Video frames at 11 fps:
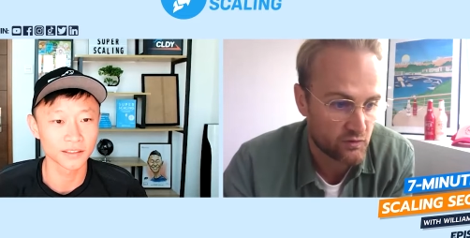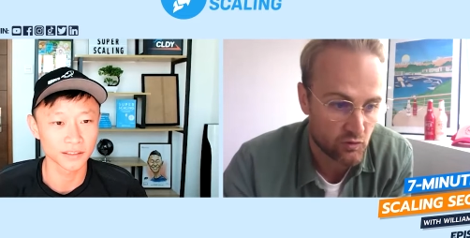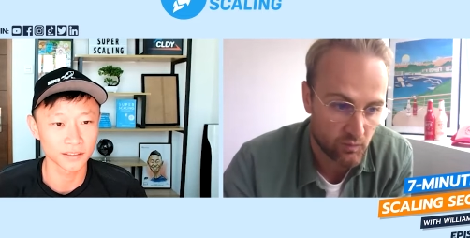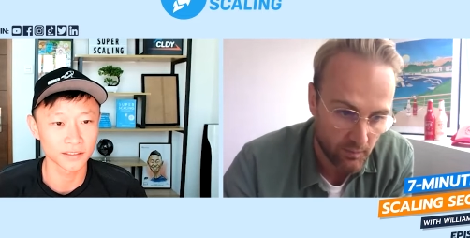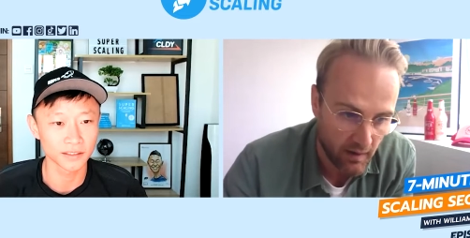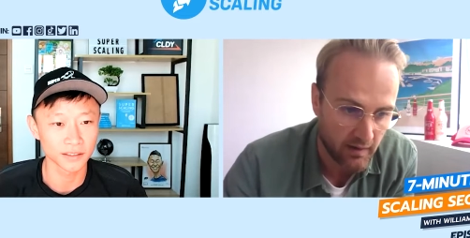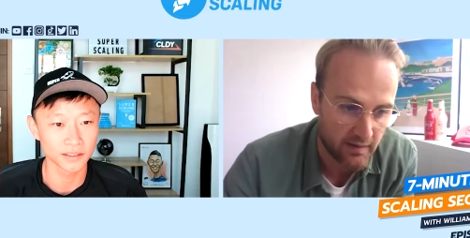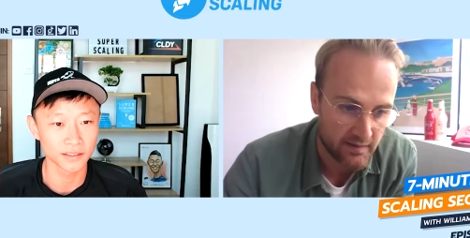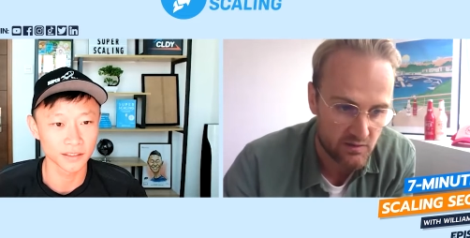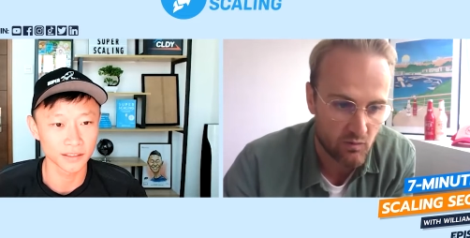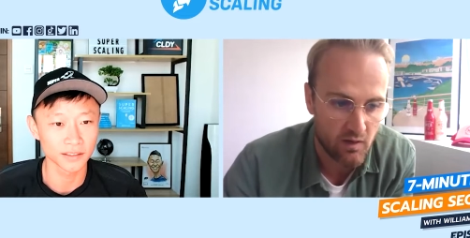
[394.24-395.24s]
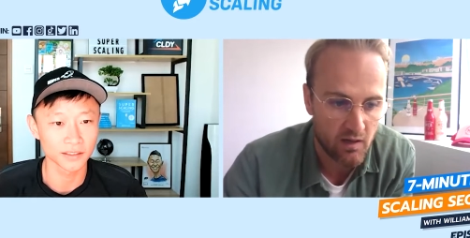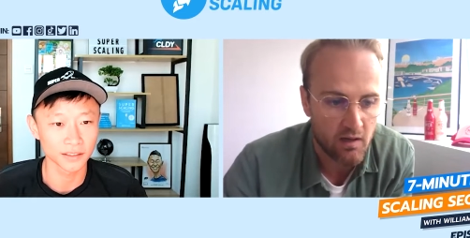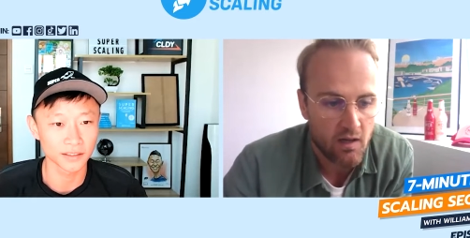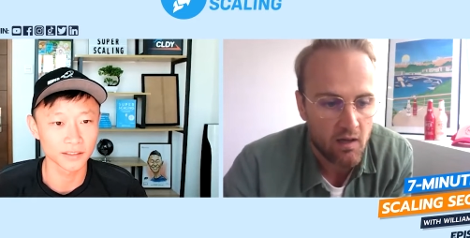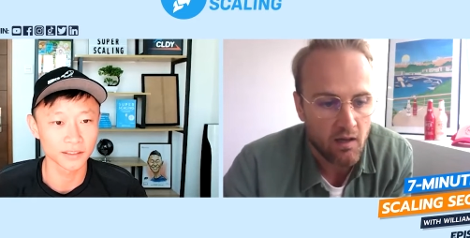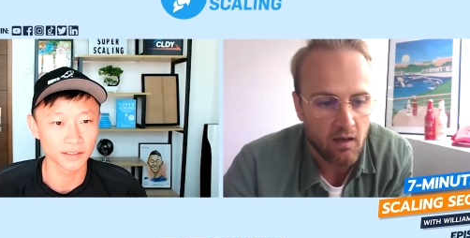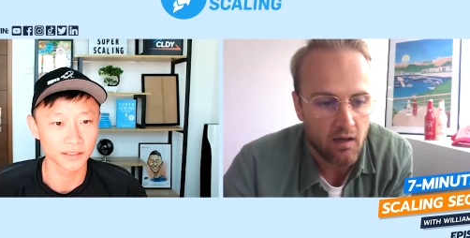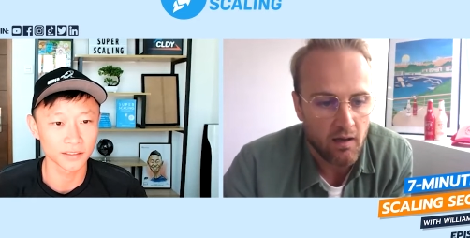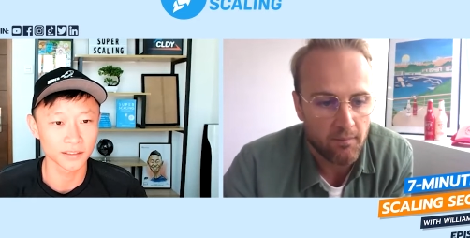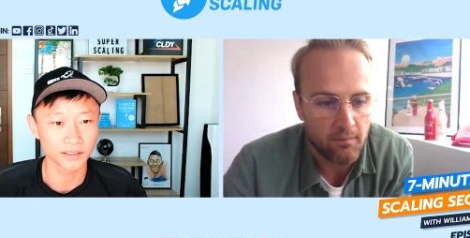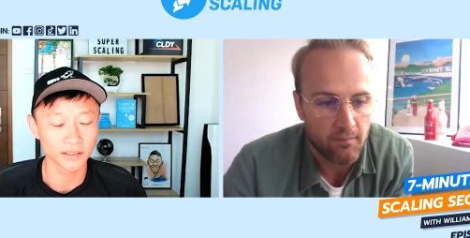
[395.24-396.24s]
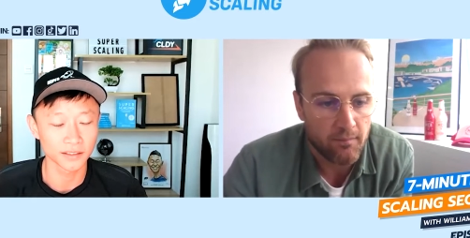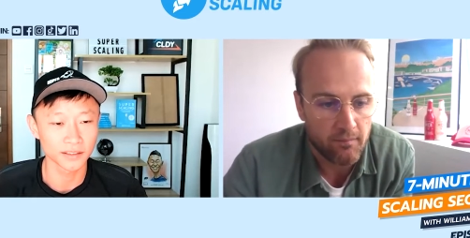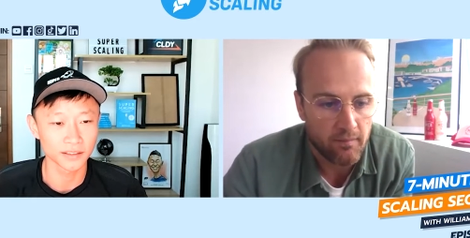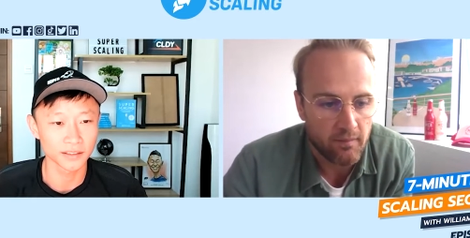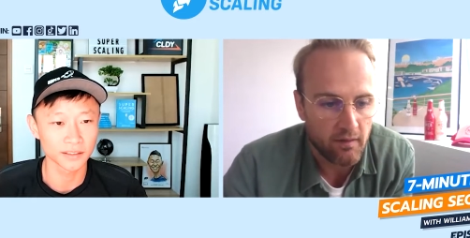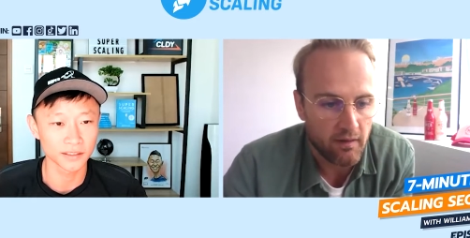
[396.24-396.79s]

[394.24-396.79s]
Speaker 1: supermarkets as well. Um,